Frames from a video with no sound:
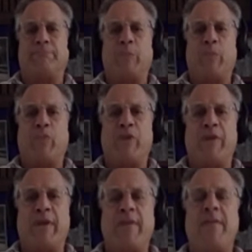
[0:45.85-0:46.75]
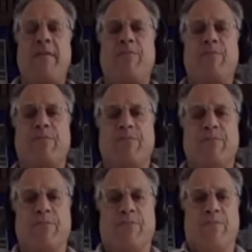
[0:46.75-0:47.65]
Breathe in,
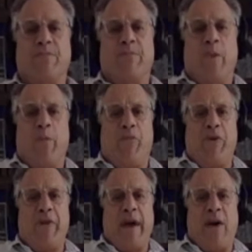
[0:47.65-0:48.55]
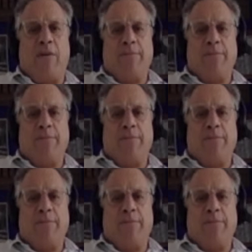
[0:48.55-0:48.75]
breathe out.